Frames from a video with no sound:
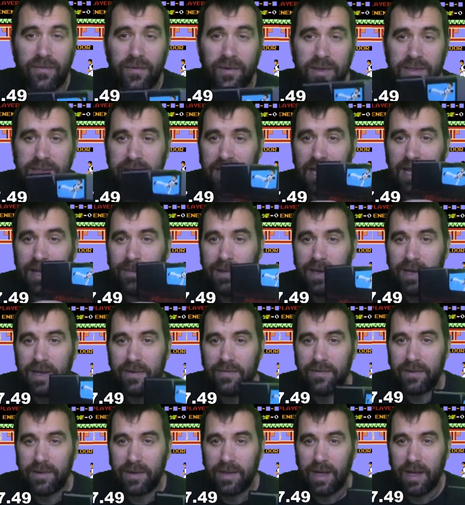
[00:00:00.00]
first game I
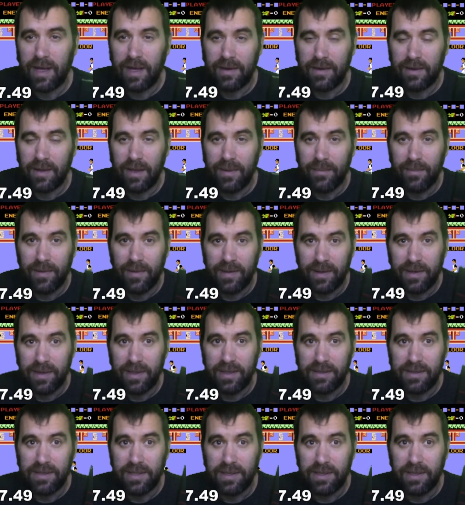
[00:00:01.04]
ever got on my
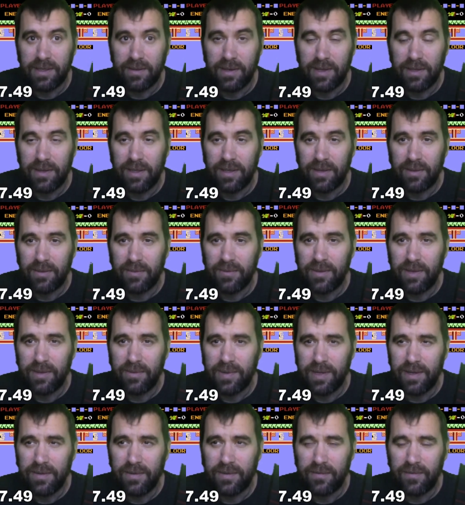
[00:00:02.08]
Nintendo. I think
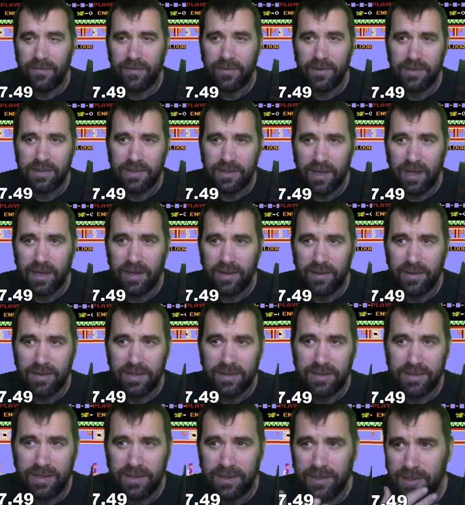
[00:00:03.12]
when we first got our
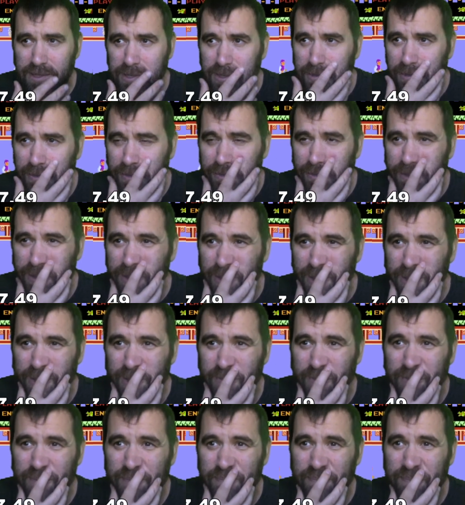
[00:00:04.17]

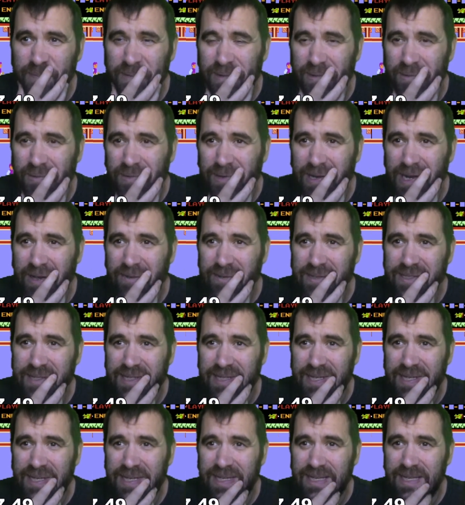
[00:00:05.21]
Nintendo, when I was
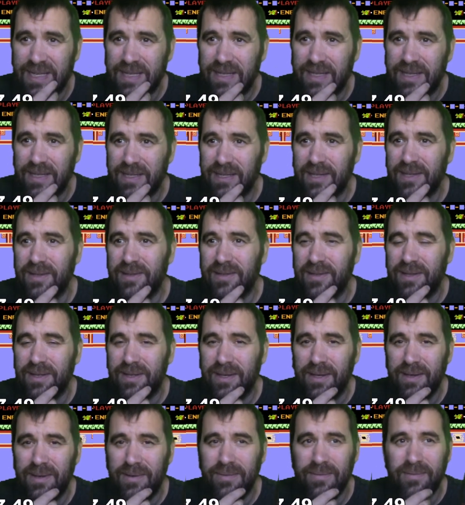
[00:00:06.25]
a kid,
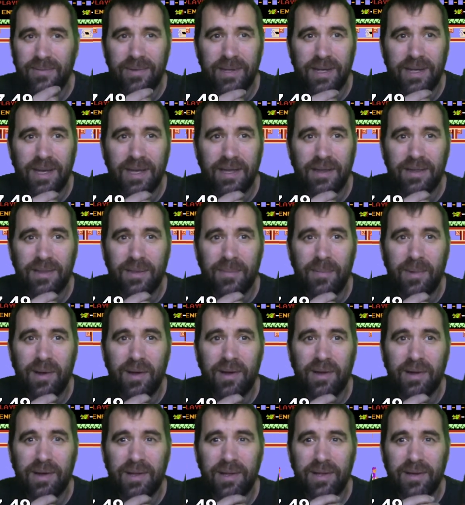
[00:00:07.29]
we got the
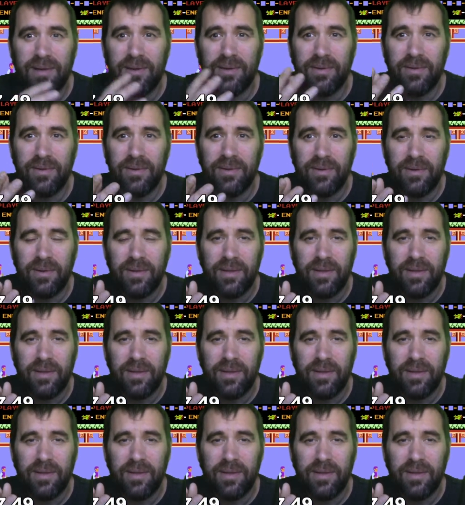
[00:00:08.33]
Mario.